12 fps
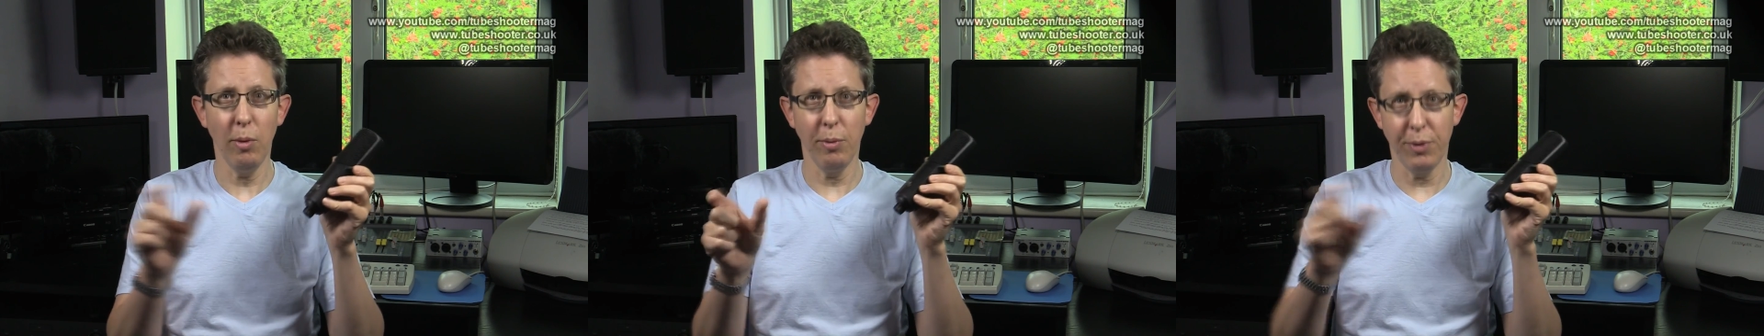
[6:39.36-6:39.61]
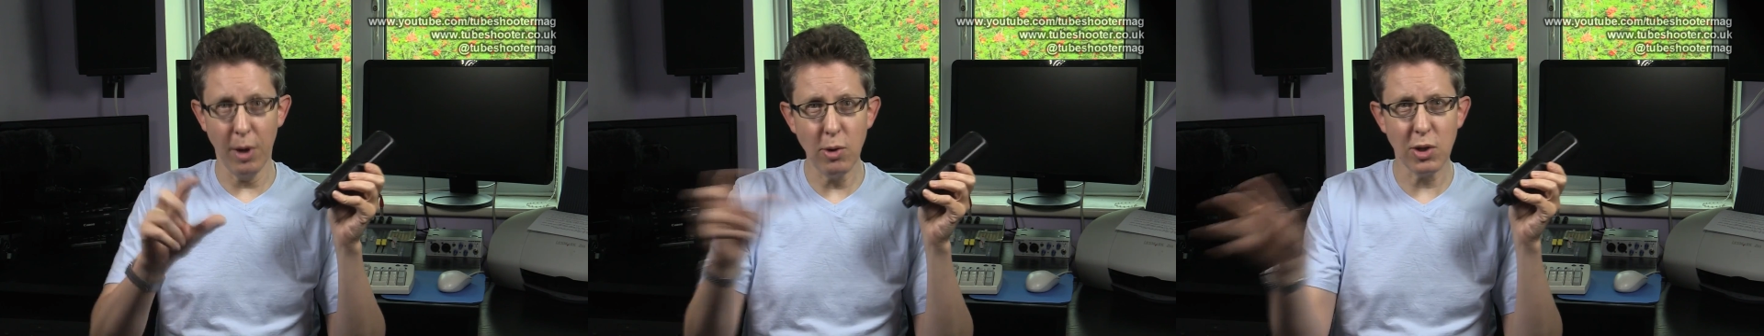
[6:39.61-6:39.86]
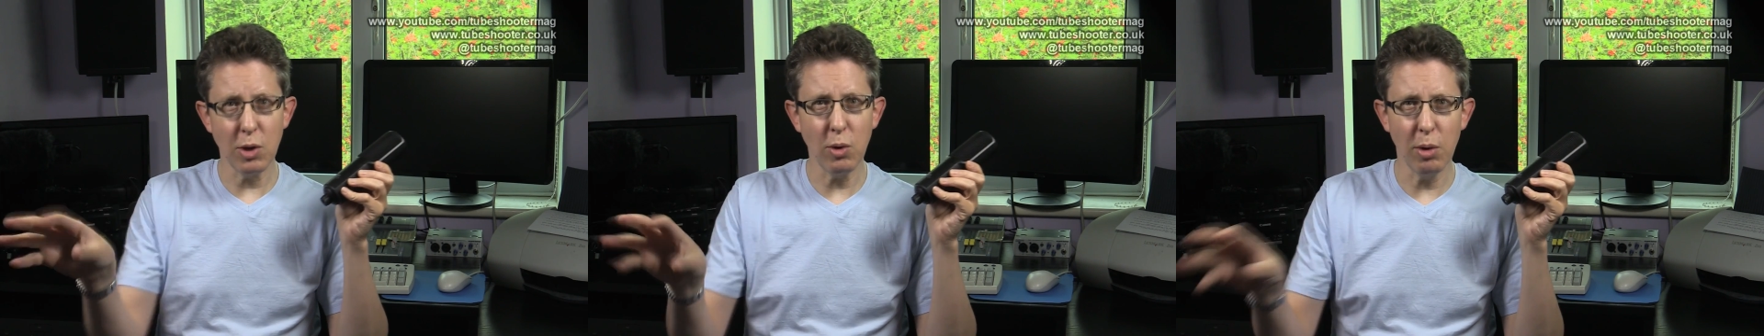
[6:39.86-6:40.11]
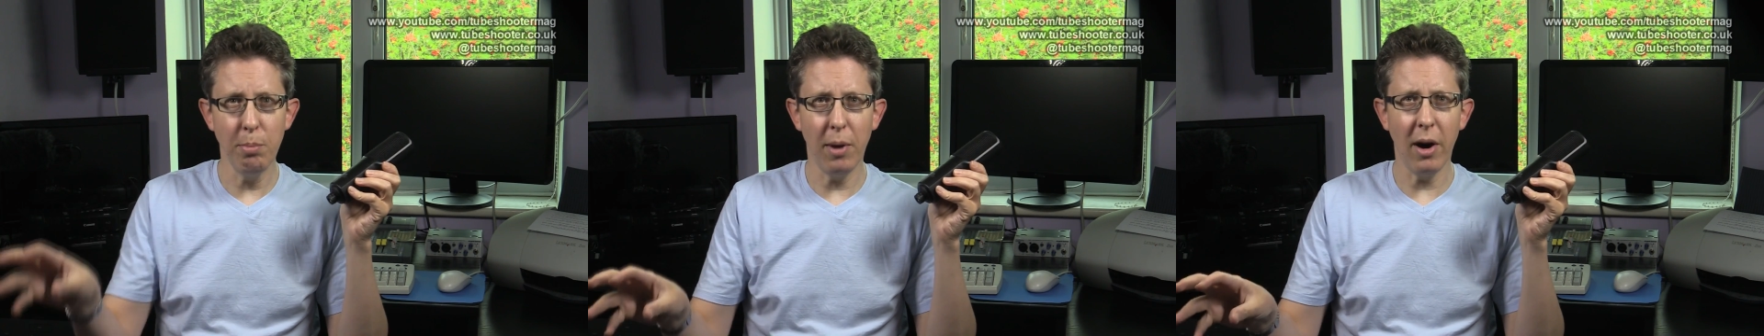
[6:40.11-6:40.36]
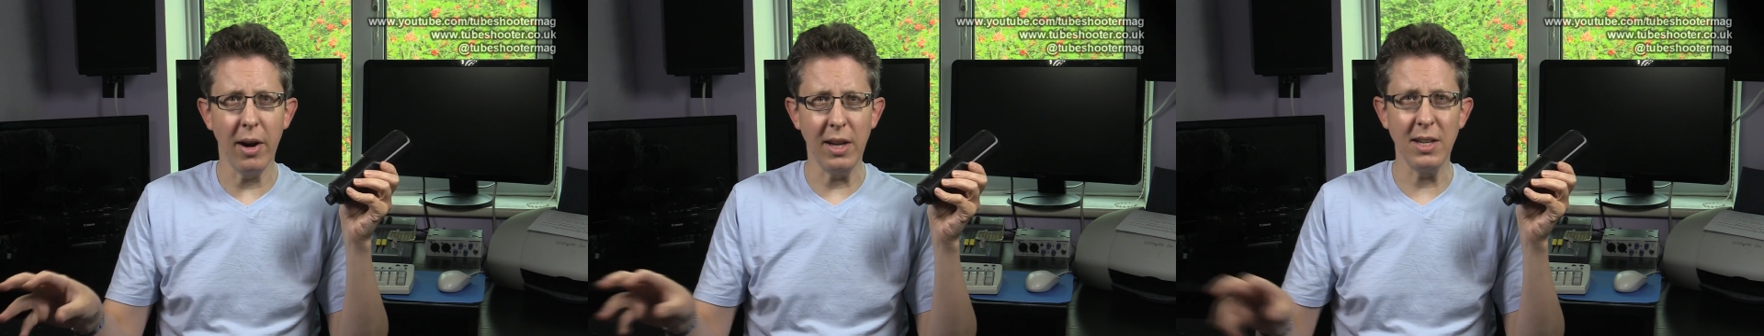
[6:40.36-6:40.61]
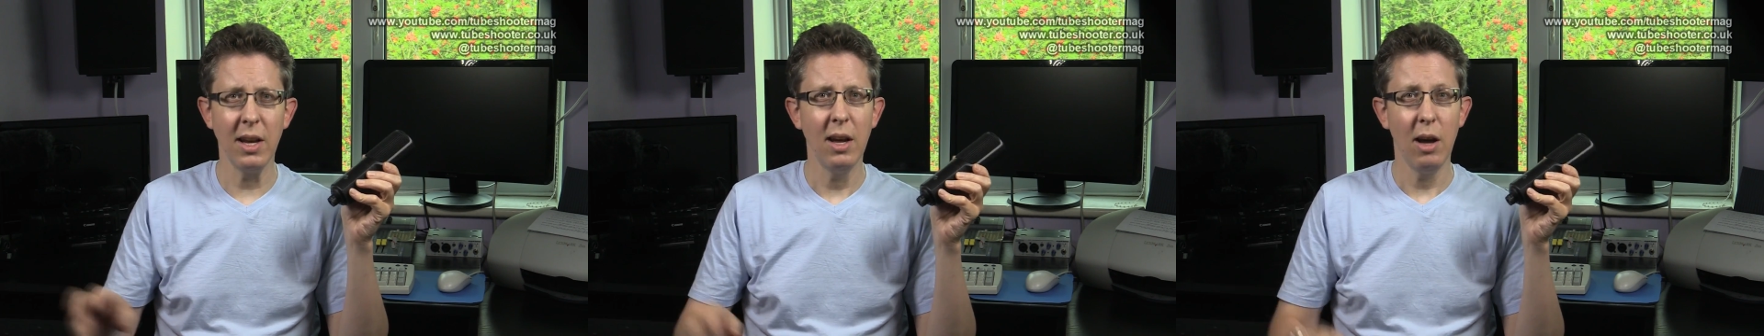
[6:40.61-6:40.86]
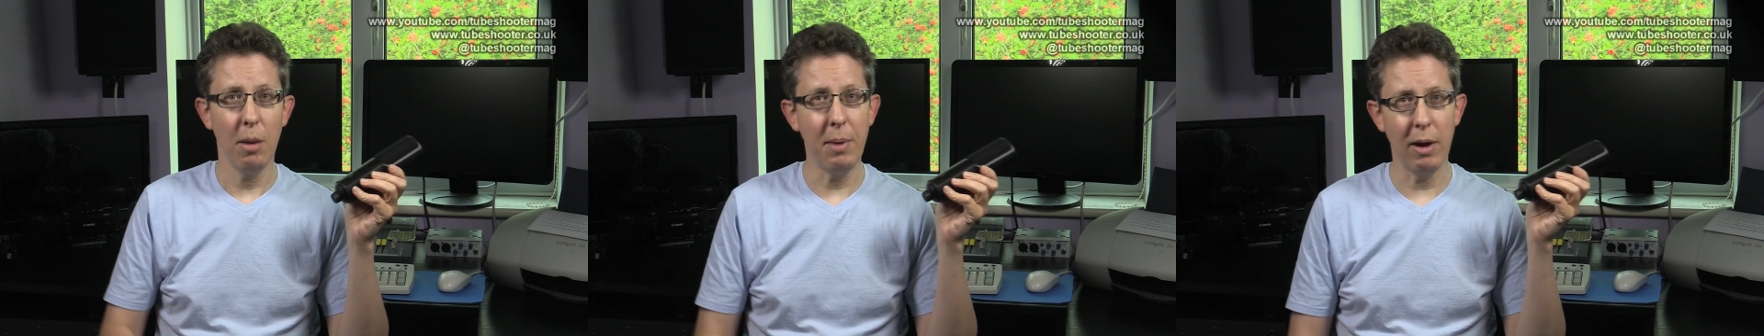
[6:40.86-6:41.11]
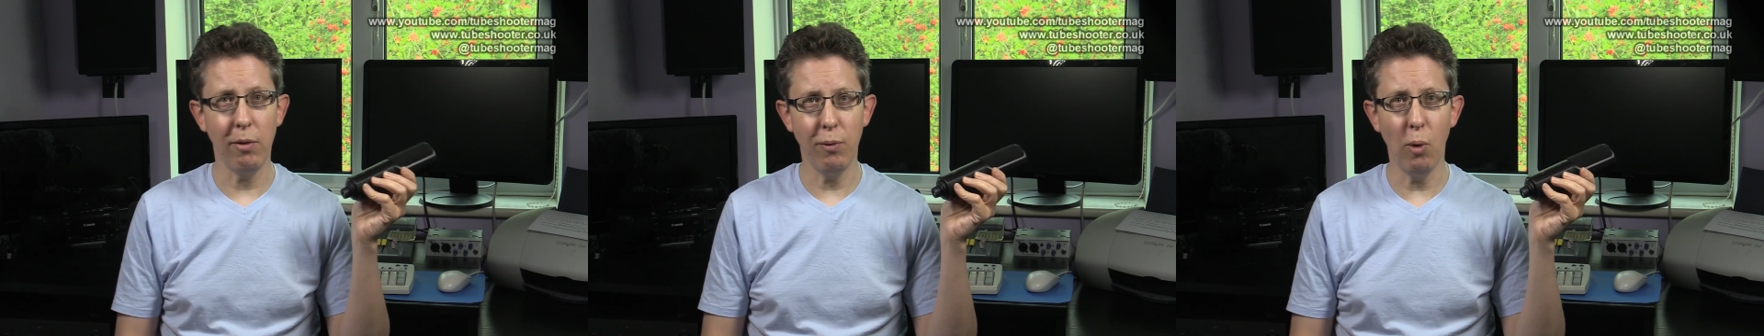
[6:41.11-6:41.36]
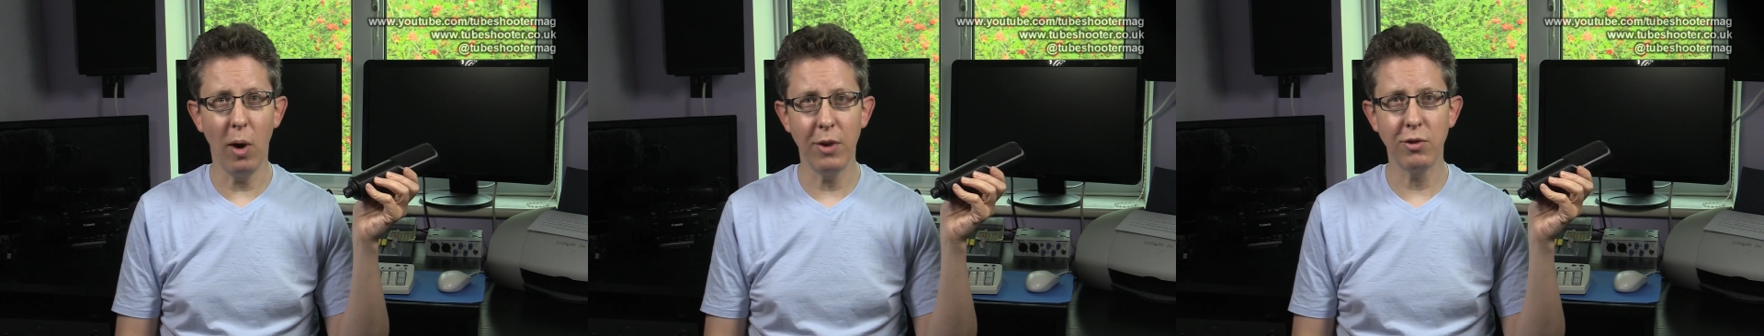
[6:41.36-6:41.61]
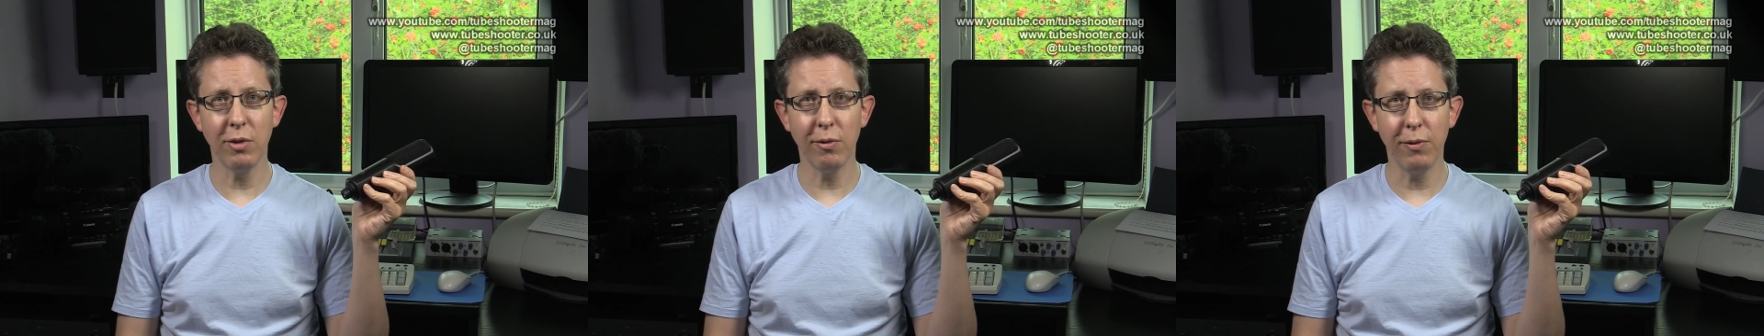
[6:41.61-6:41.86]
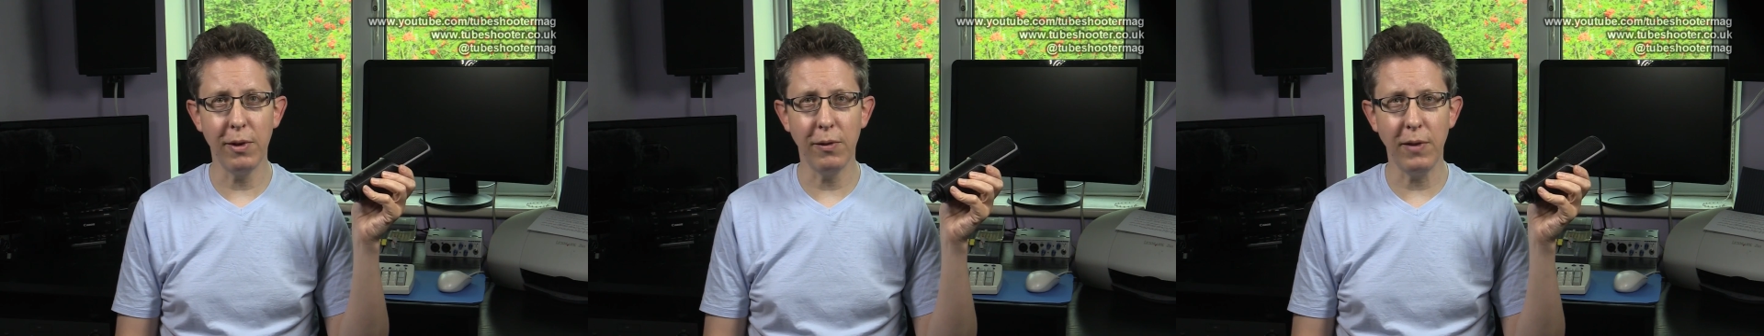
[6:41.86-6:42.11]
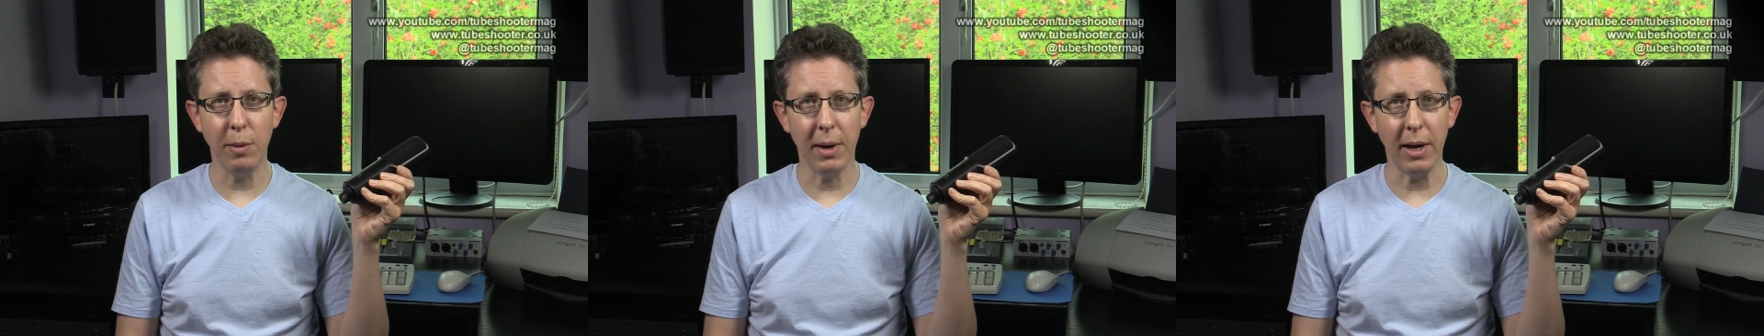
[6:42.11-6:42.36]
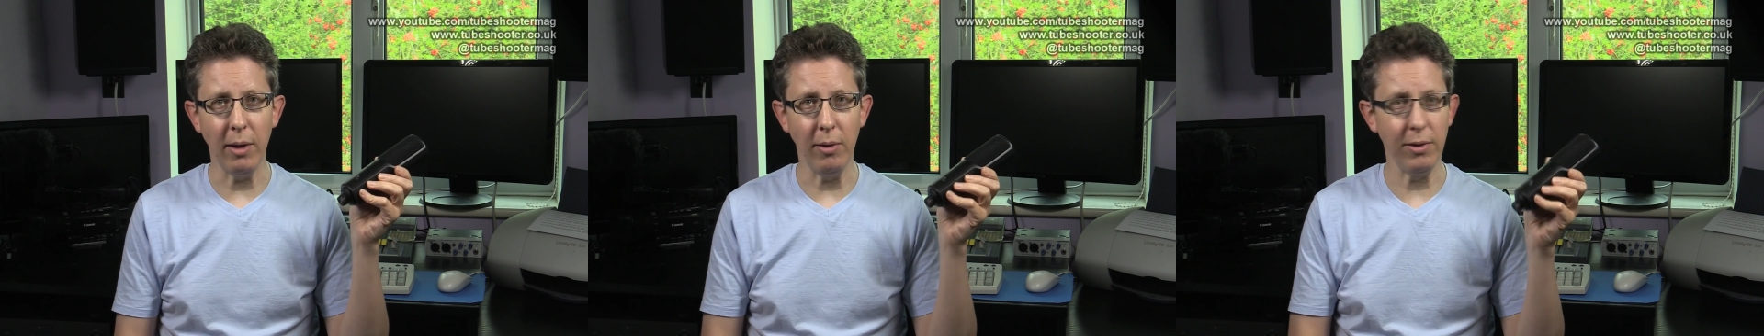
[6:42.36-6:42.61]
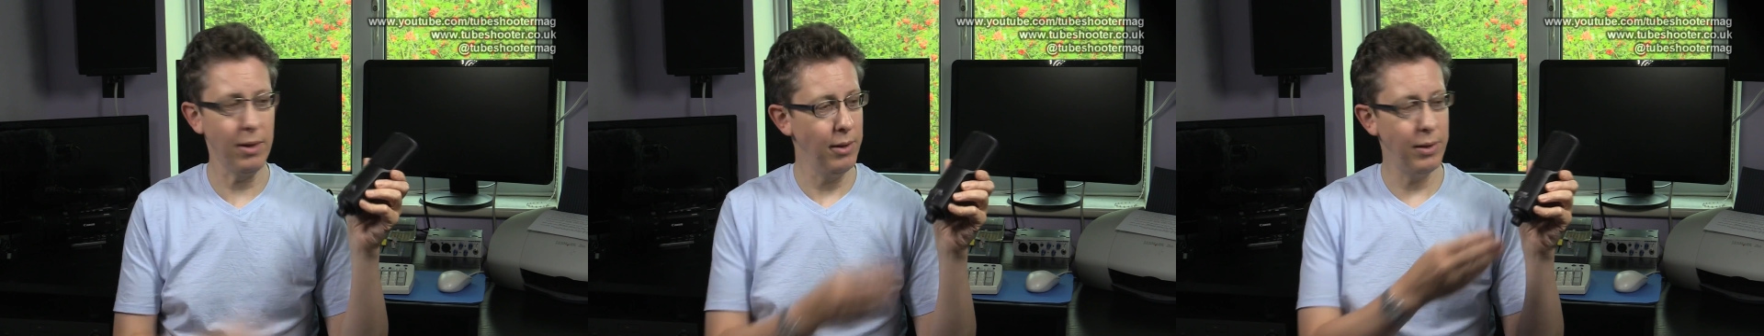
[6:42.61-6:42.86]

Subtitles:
those two combined, about £450.